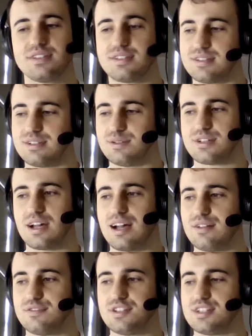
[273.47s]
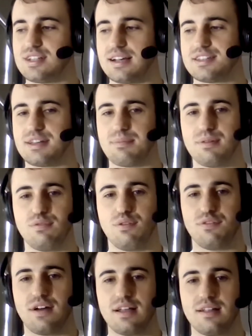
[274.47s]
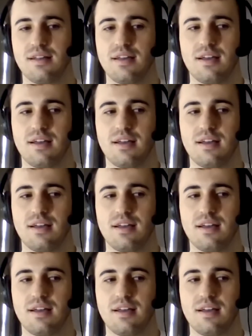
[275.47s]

It was kind of just like something for fun.